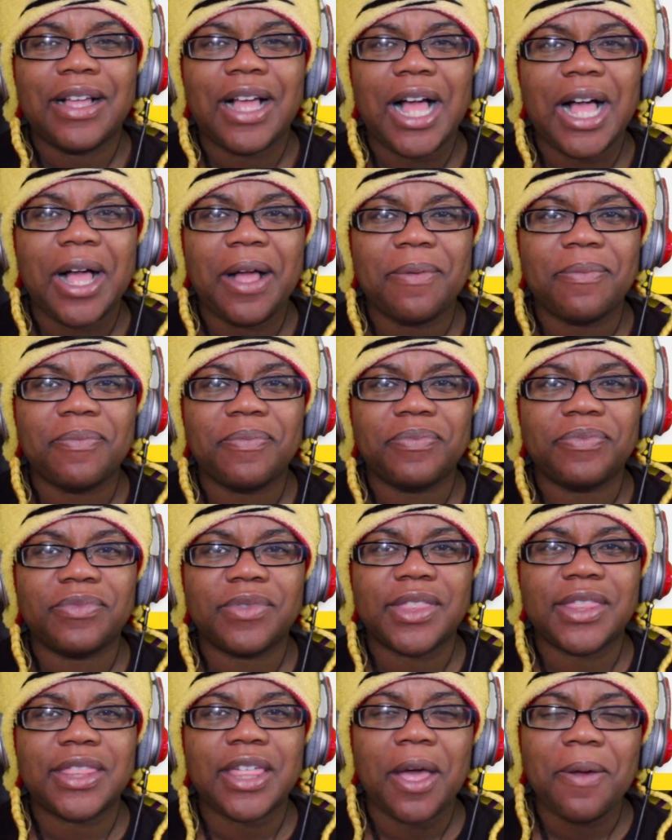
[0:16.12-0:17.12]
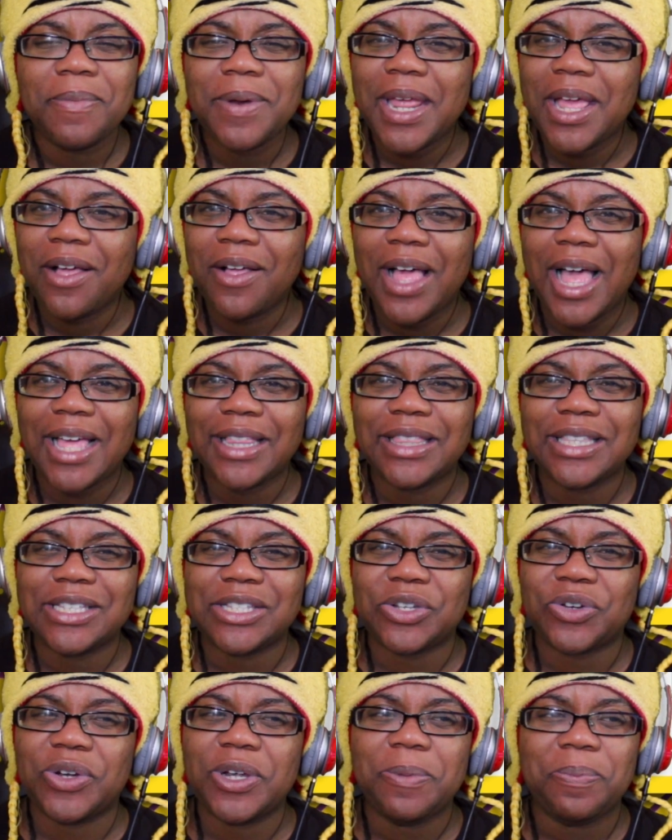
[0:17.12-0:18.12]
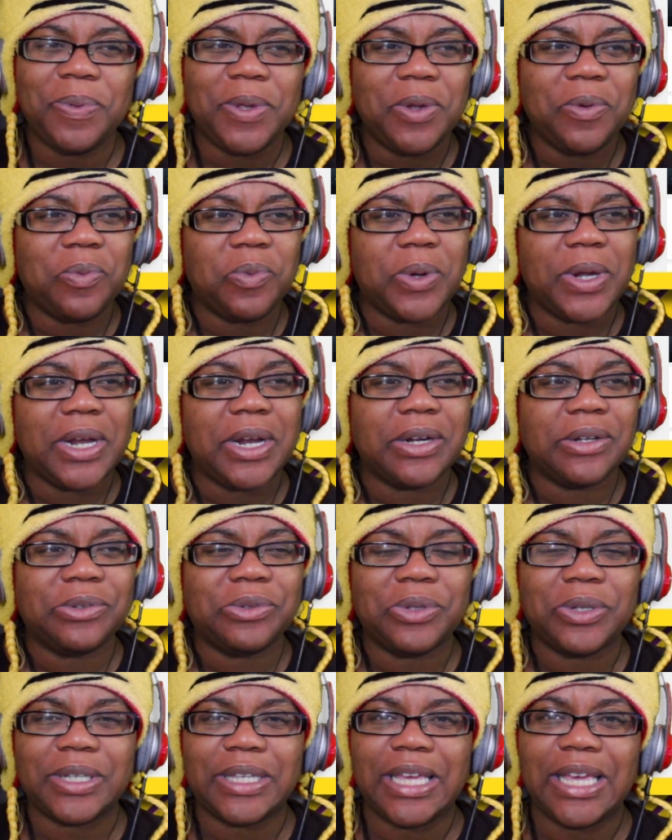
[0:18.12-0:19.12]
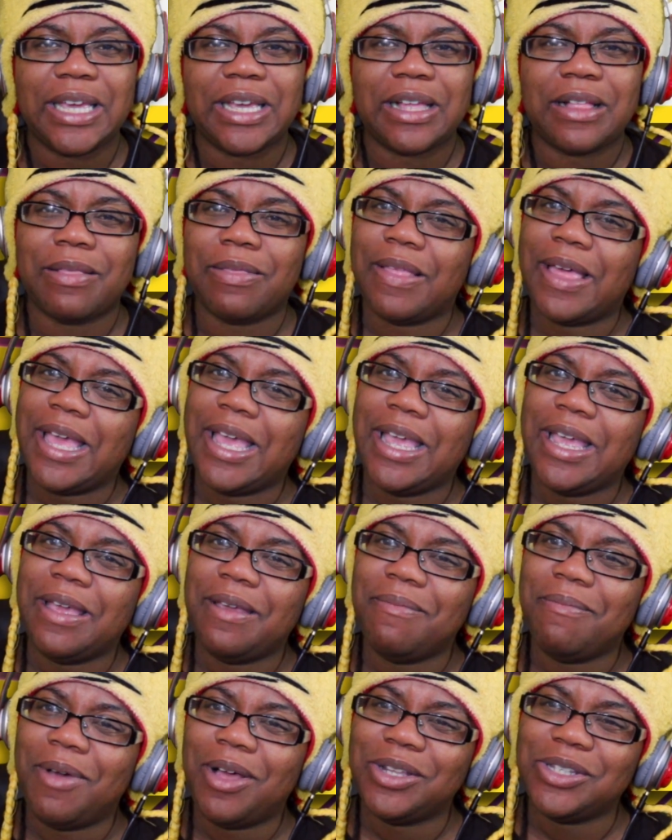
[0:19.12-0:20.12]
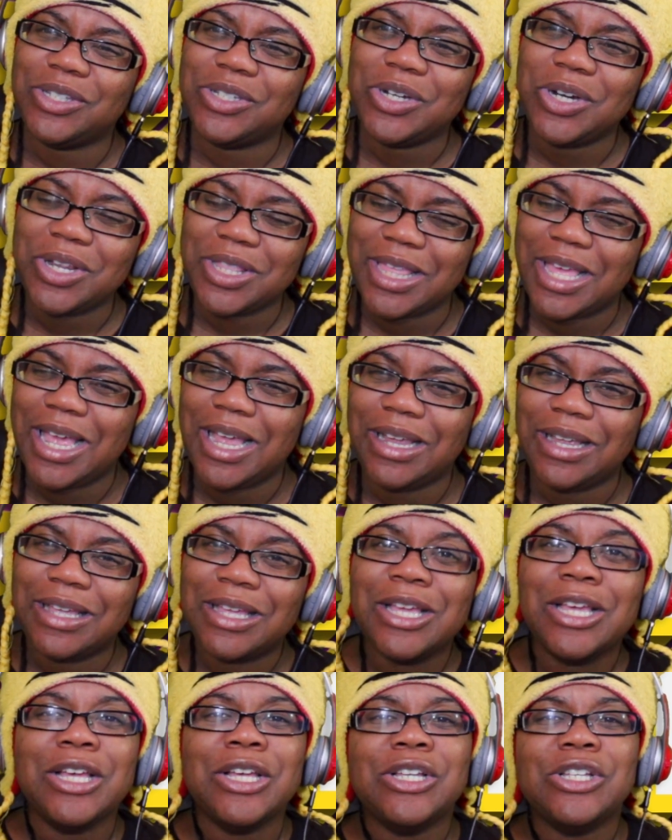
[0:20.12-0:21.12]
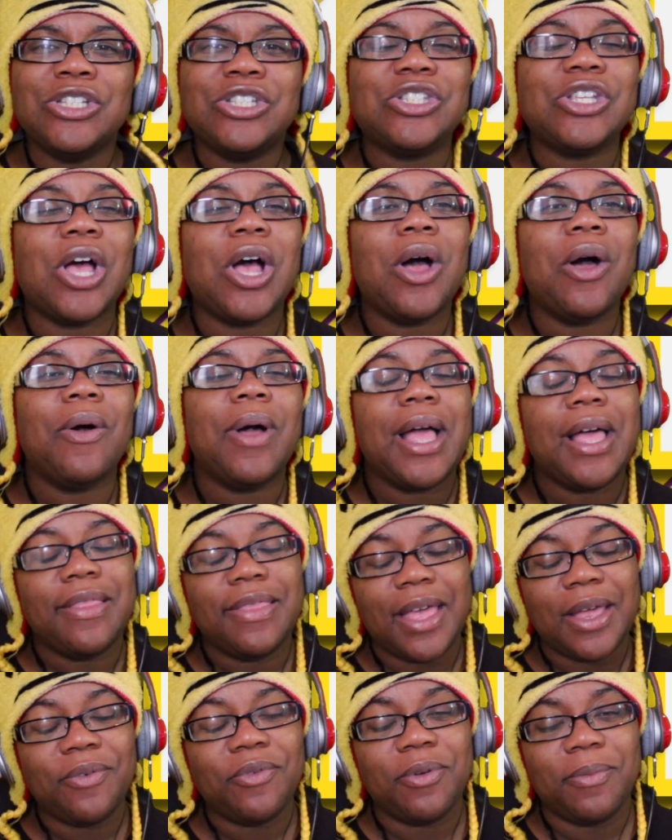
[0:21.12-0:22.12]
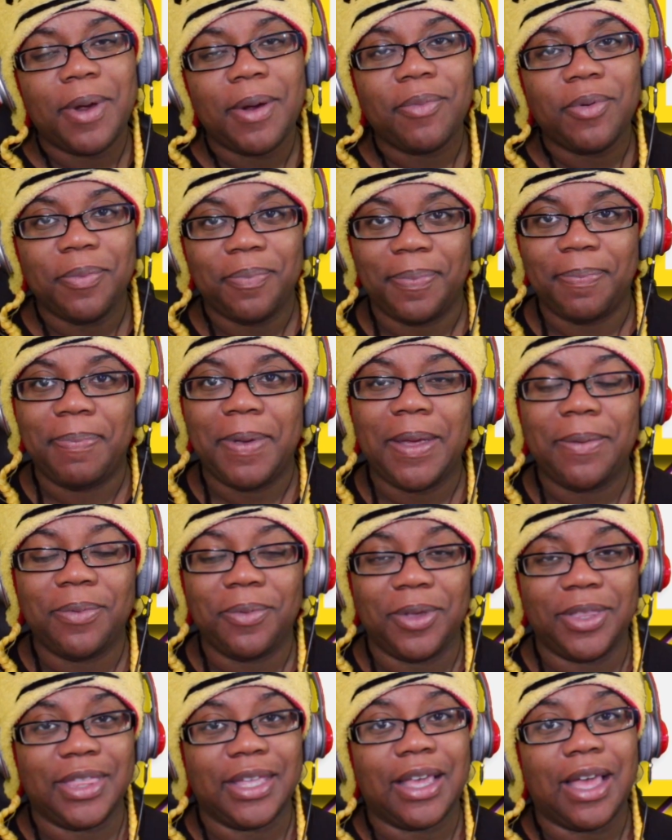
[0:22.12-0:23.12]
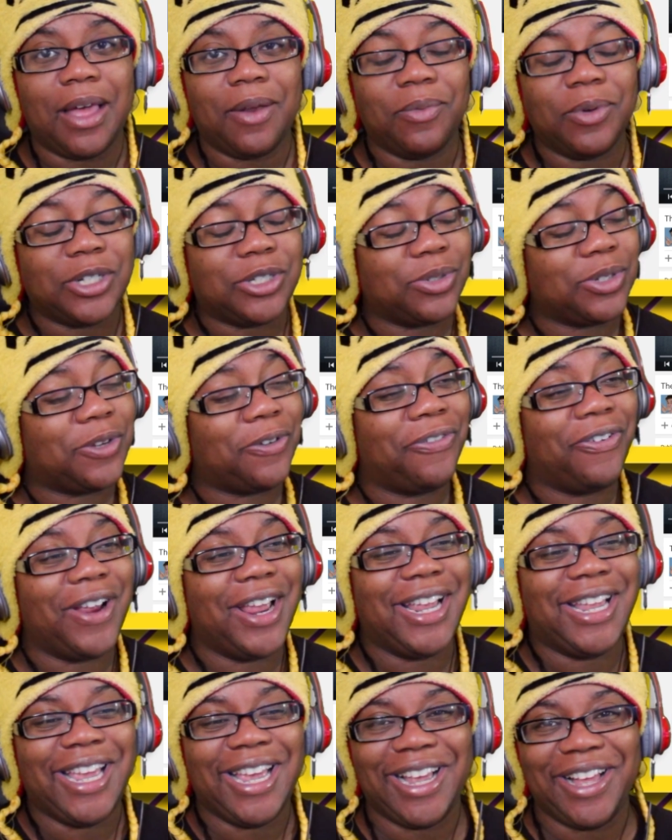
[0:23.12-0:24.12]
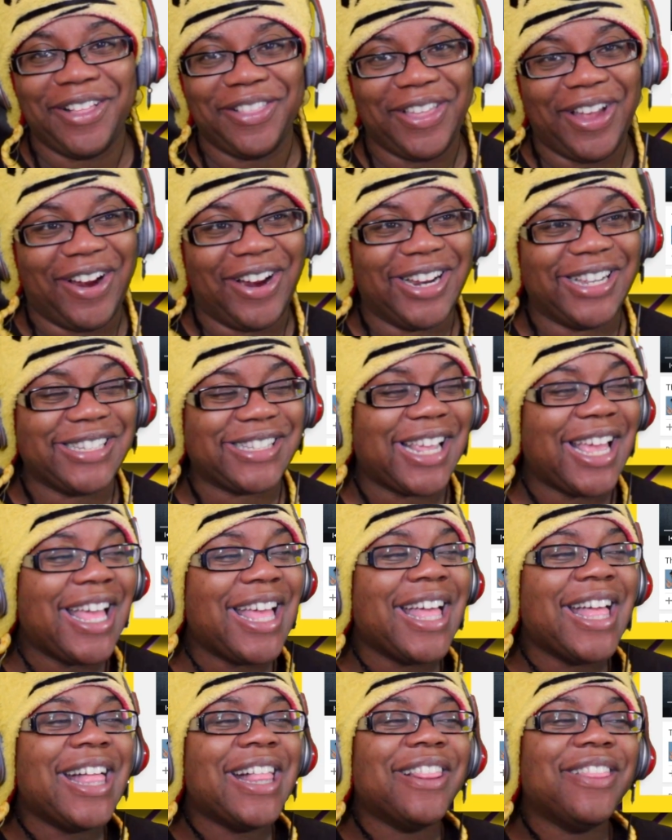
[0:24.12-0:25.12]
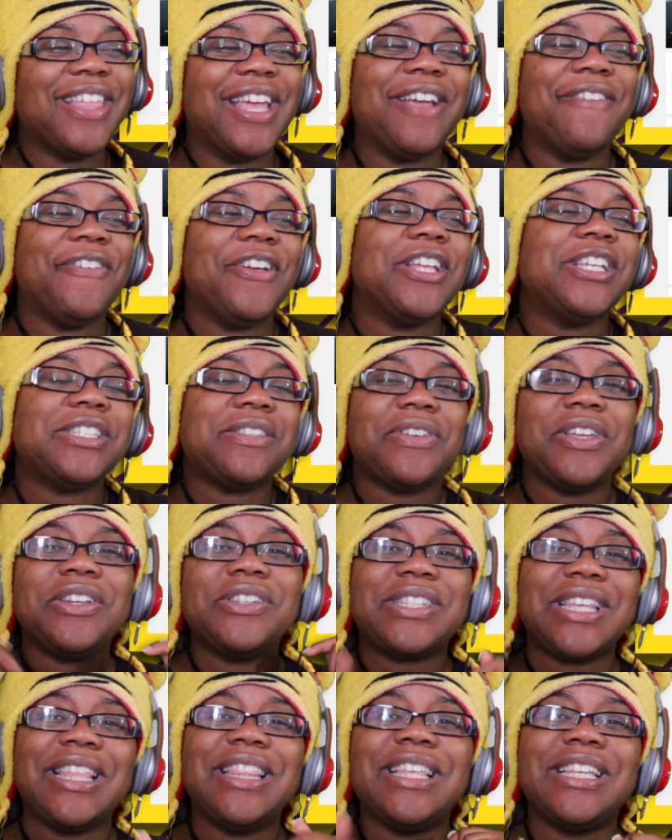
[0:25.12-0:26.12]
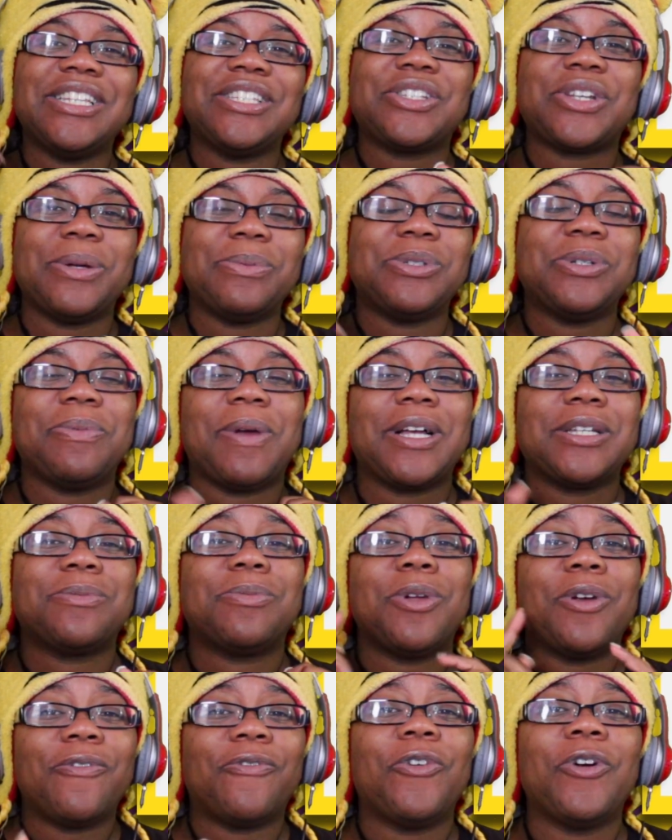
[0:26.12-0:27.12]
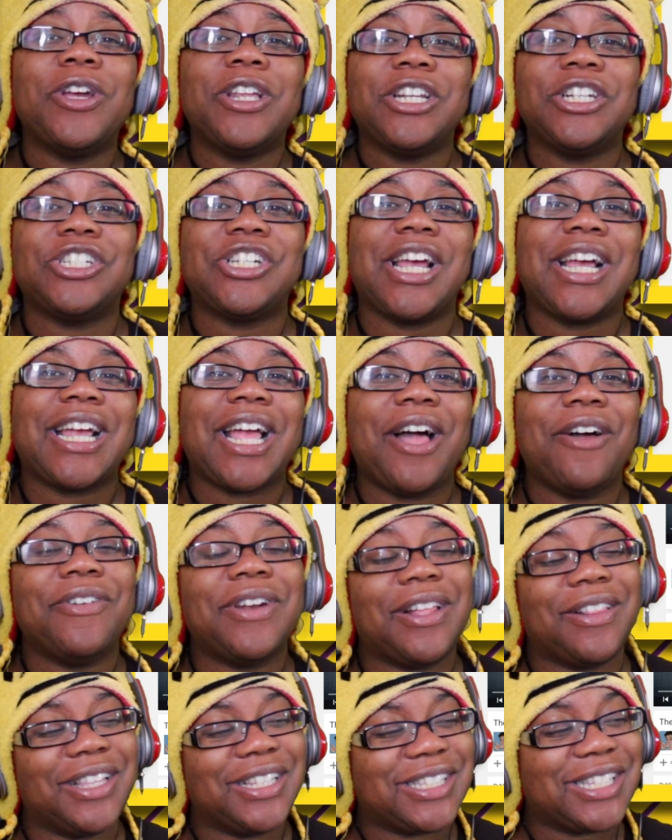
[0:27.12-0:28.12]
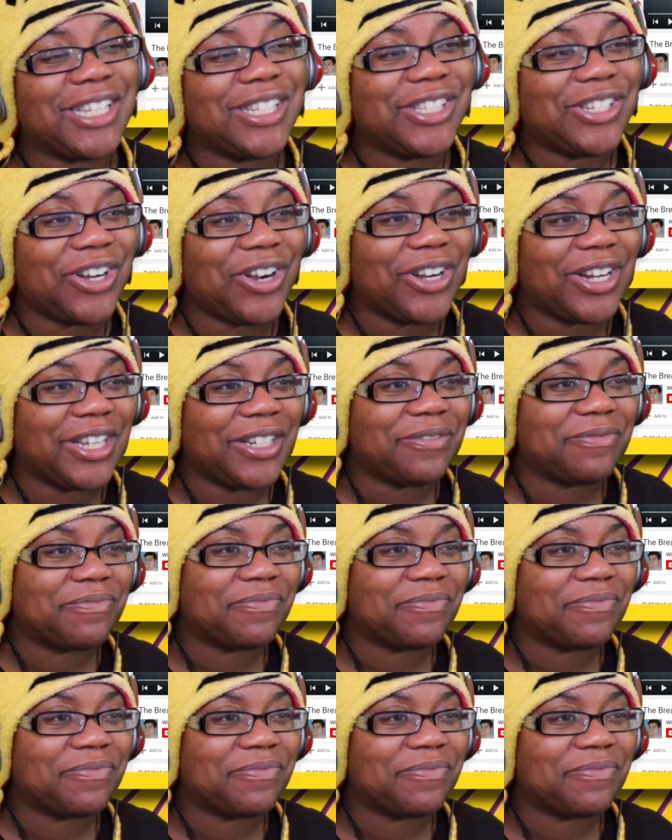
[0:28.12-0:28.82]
um, thumbnail had this creepy, weird looking clay monster thing. So, and then remember Baby with a Gun, which was freaking hilarious. Link for this video is in the description box below for you to check out. Now let's get started.